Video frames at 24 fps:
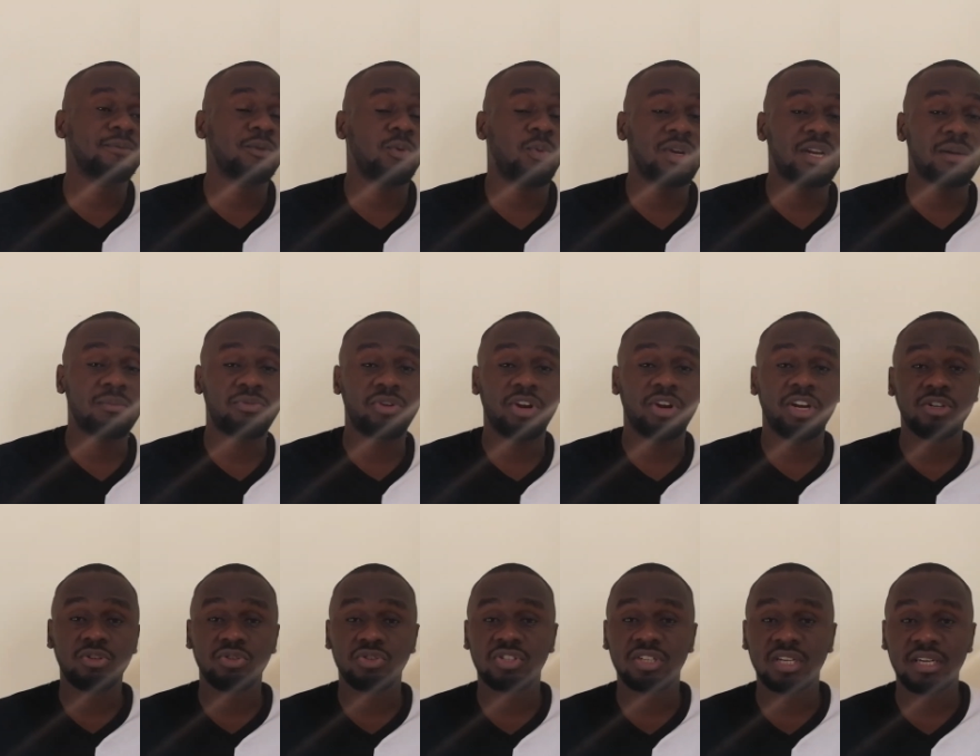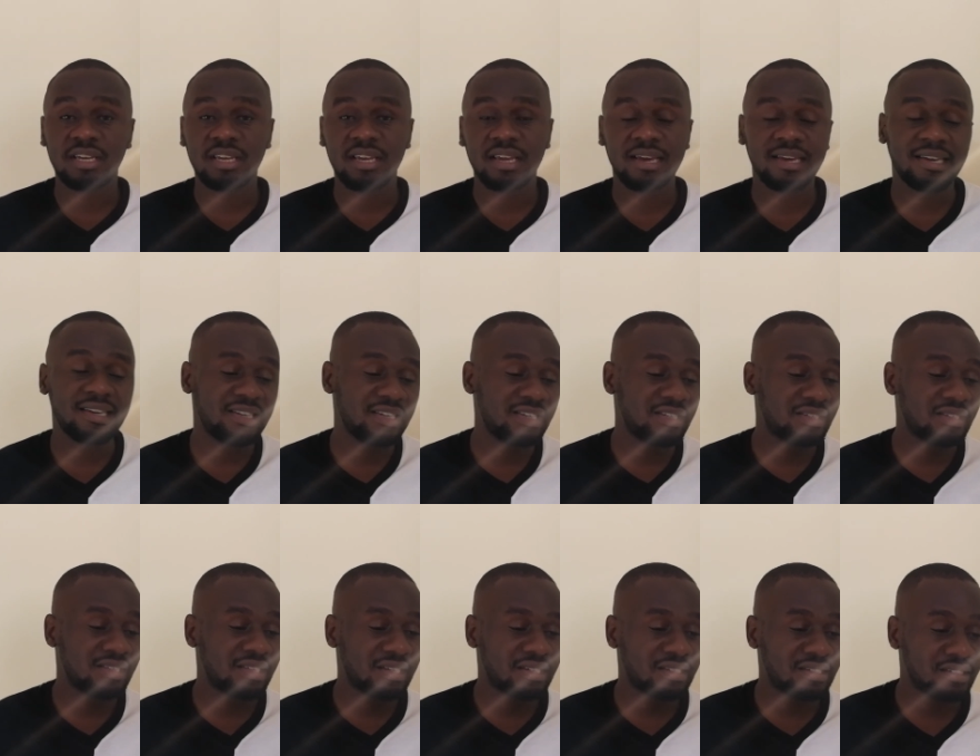What I'm trying to say here
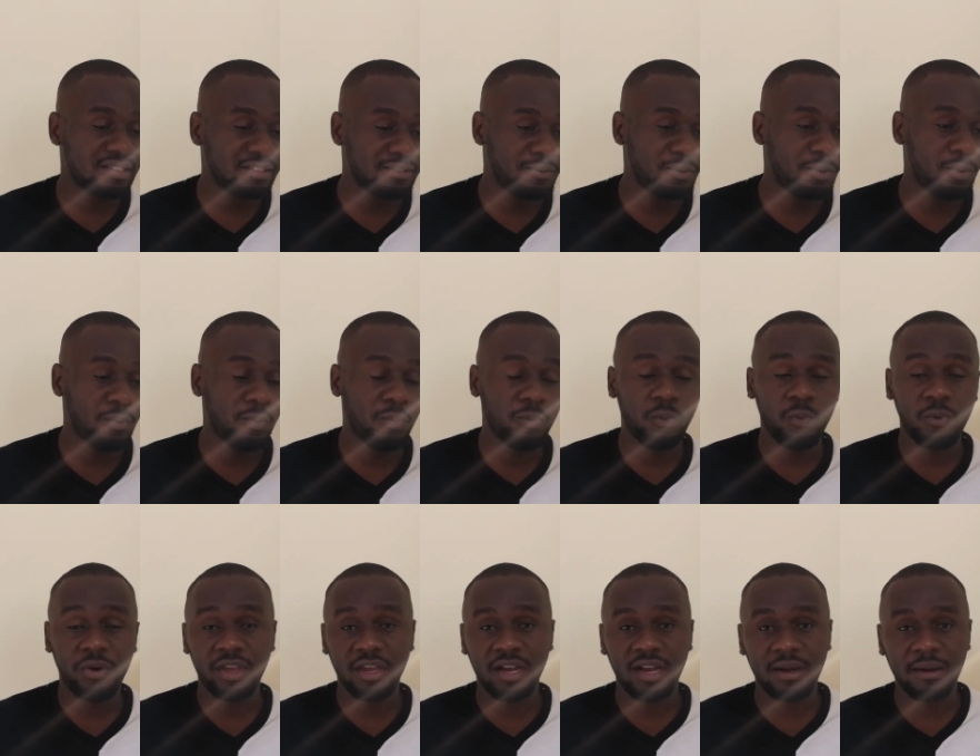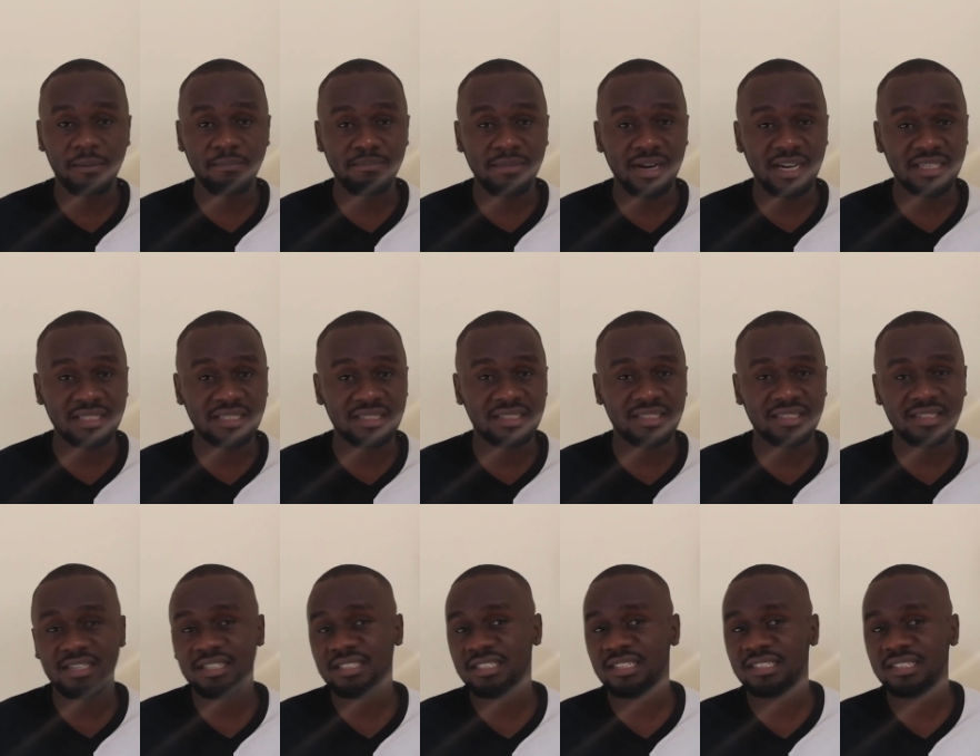is that
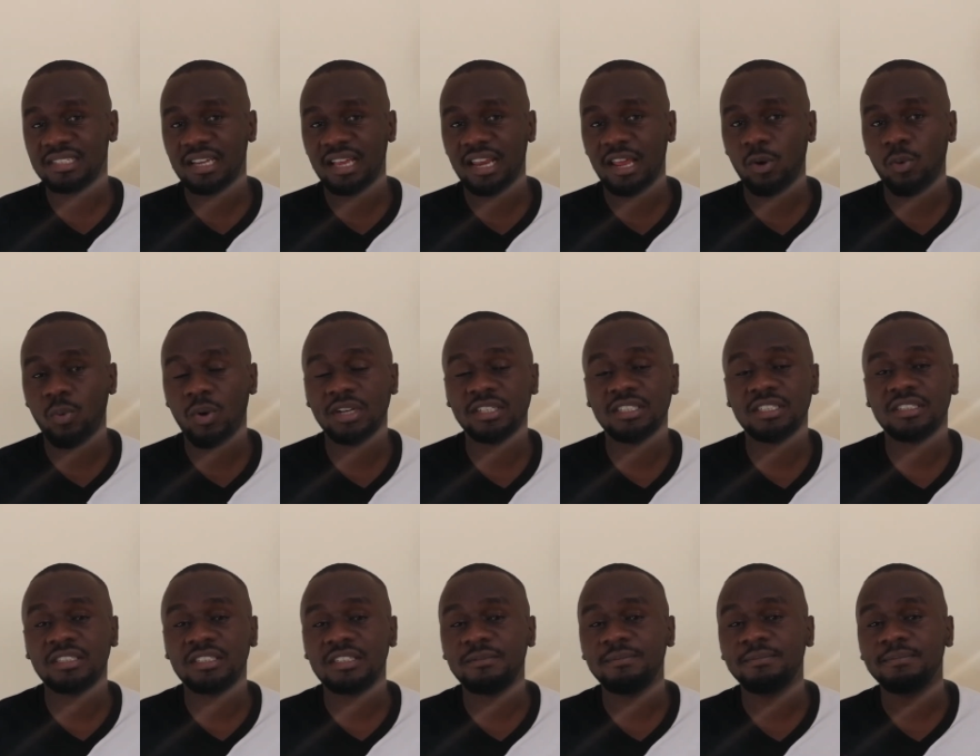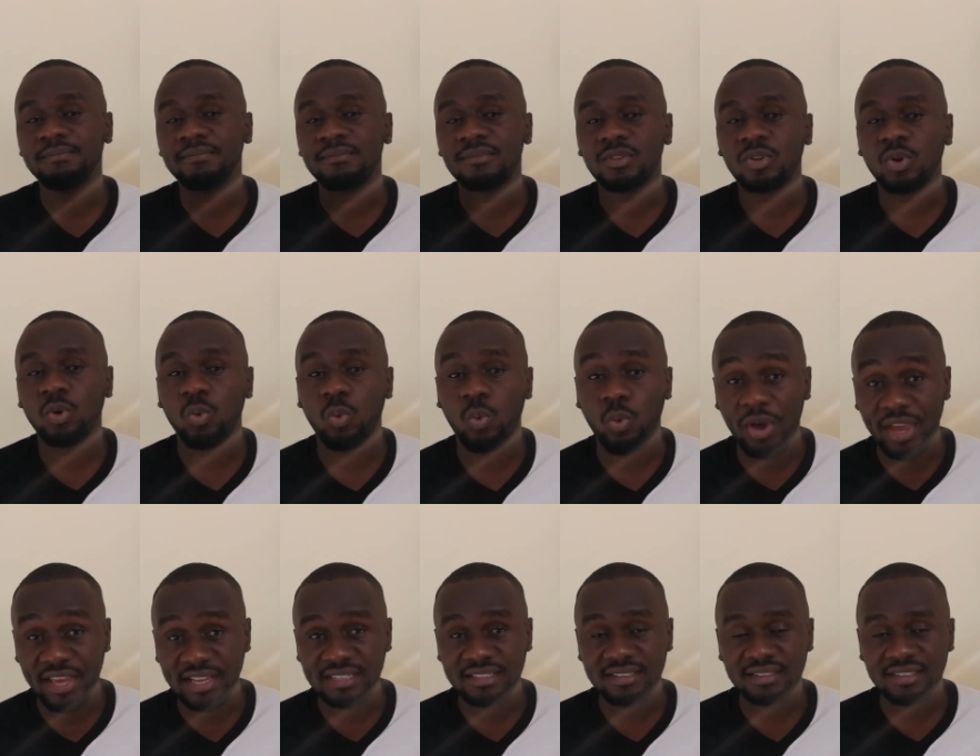mass is a scalar quantity,
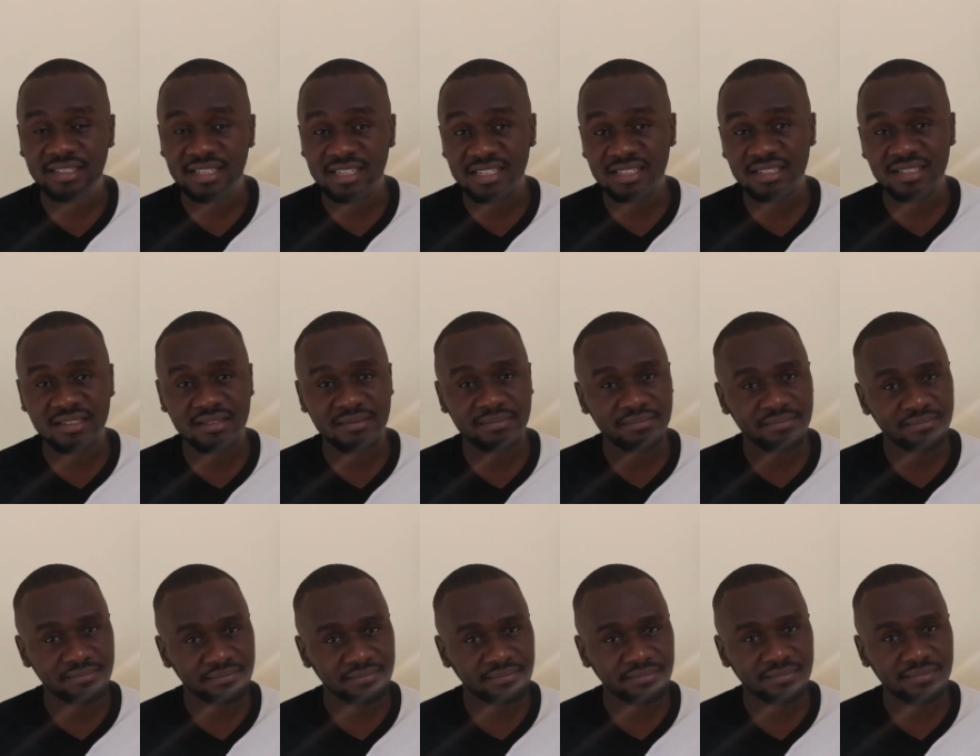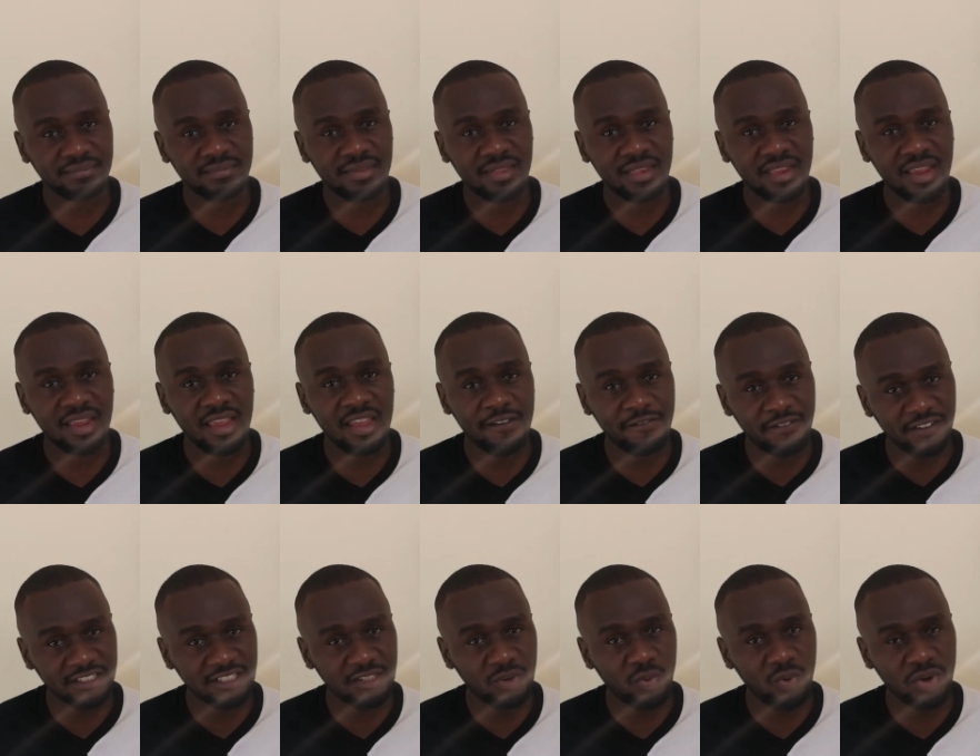weight is a
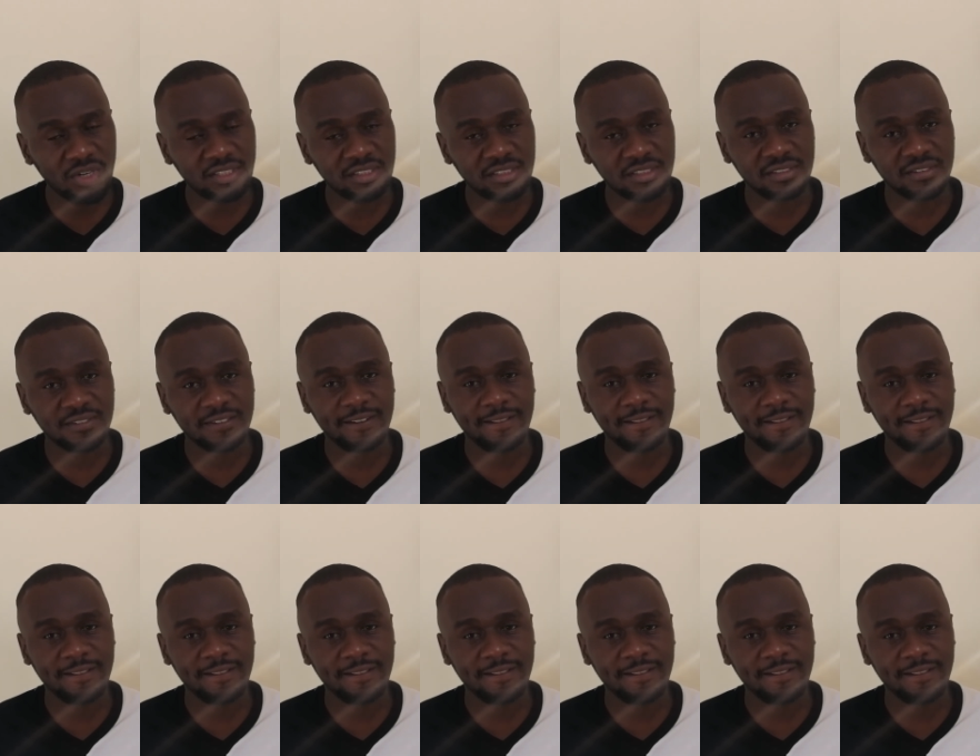vector quantity.